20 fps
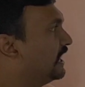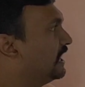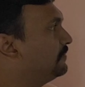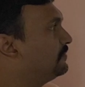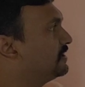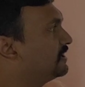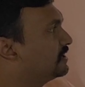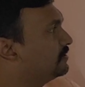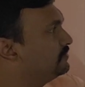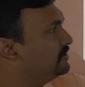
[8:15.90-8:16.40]

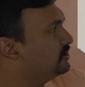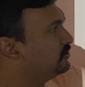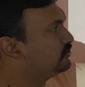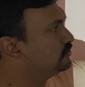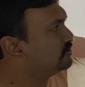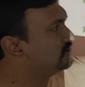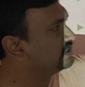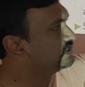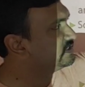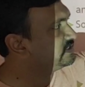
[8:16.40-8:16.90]
I am coming
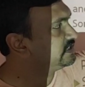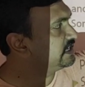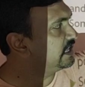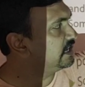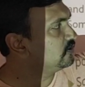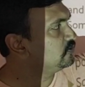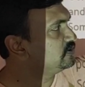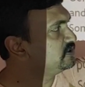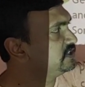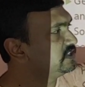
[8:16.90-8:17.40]
to this
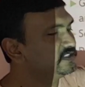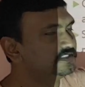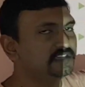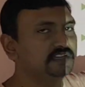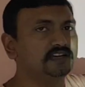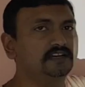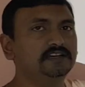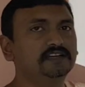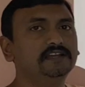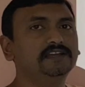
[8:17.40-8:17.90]
cell, which is
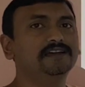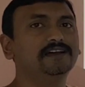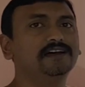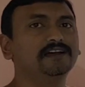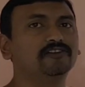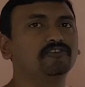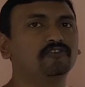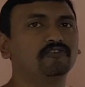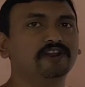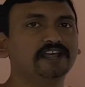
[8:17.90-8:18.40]
a
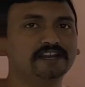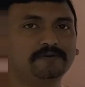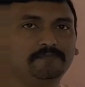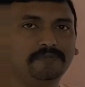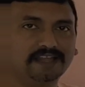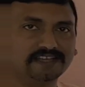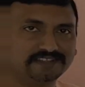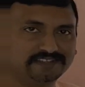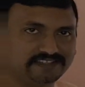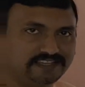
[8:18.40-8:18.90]

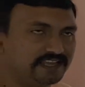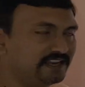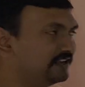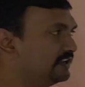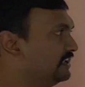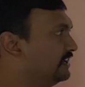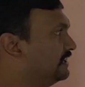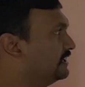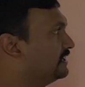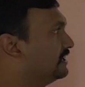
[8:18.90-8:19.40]
red blood
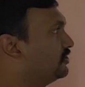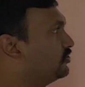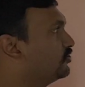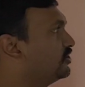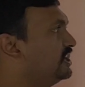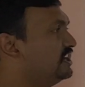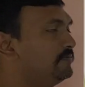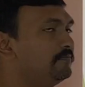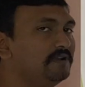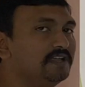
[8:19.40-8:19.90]
cell. Now,
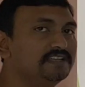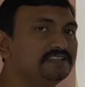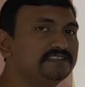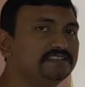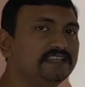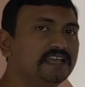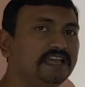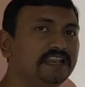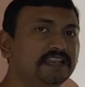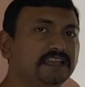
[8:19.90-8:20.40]
red blood
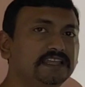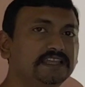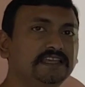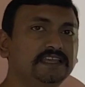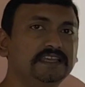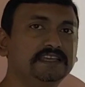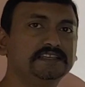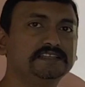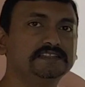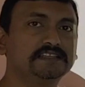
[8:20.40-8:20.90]
cell
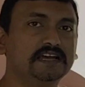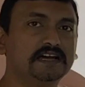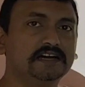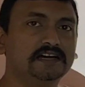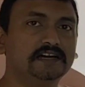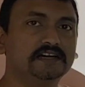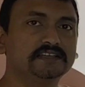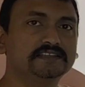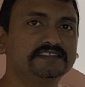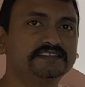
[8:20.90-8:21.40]
is
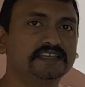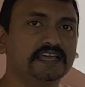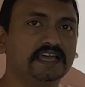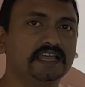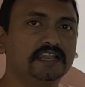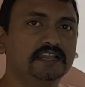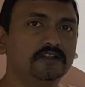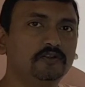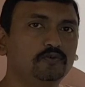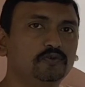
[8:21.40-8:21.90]
a
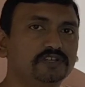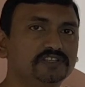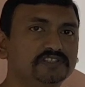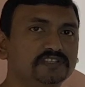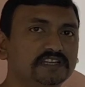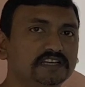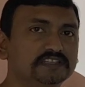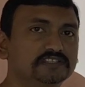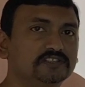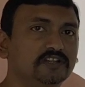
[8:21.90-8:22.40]
cell
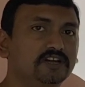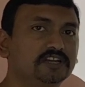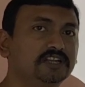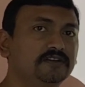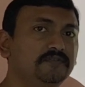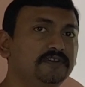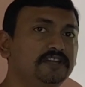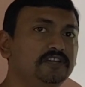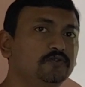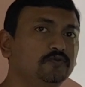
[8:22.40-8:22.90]
which does not
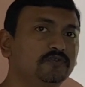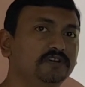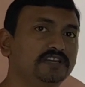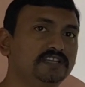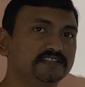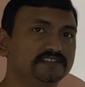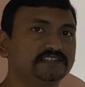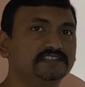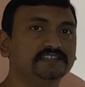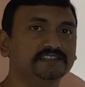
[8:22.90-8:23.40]
have a
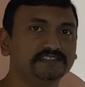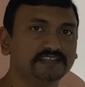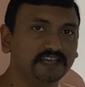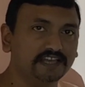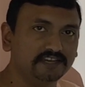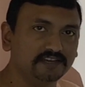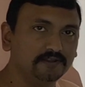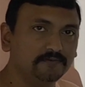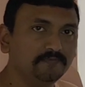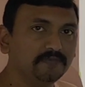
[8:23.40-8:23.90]
nucleus
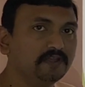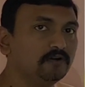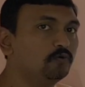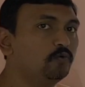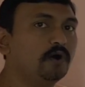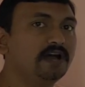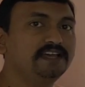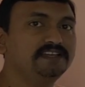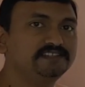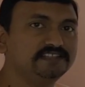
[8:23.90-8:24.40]
inside.
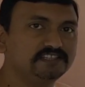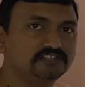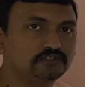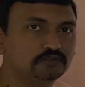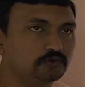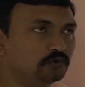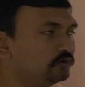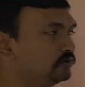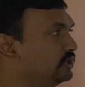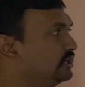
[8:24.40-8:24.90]
Why is
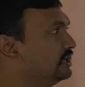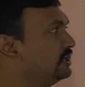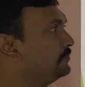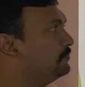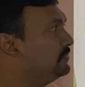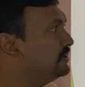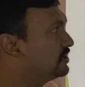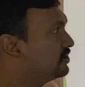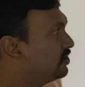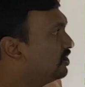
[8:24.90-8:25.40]
it so?
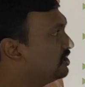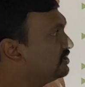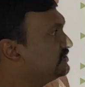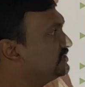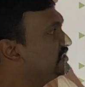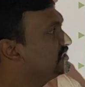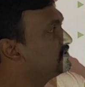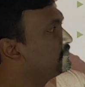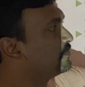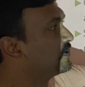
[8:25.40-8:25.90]

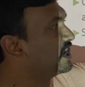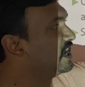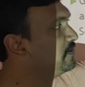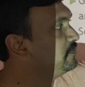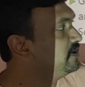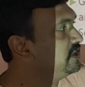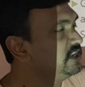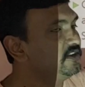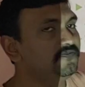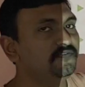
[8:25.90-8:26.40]
Because its
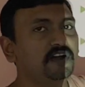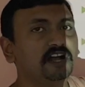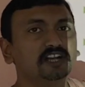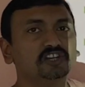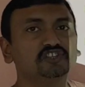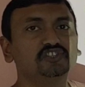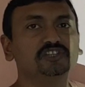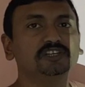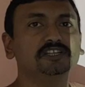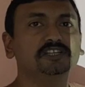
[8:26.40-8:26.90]
primary
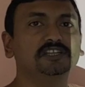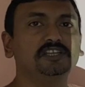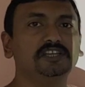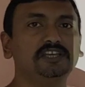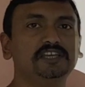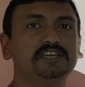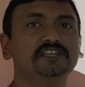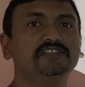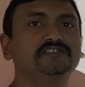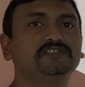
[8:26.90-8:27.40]
function
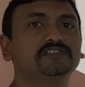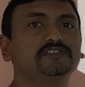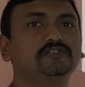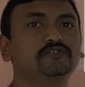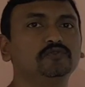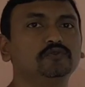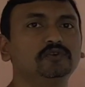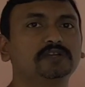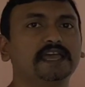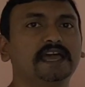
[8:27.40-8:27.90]

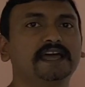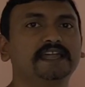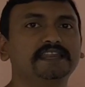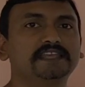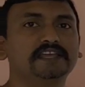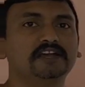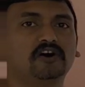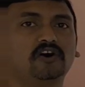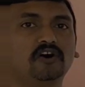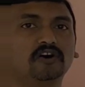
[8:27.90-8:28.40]
is to
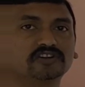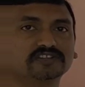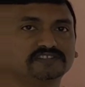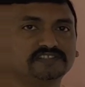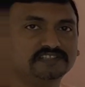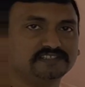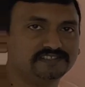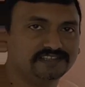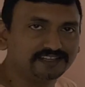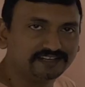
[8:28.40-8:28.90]
carry
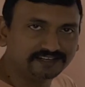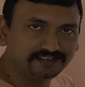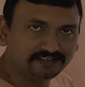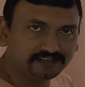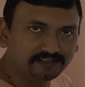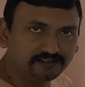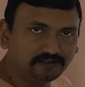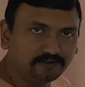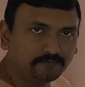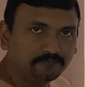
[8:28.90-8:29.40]

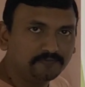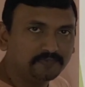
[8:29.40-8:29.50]
oxygen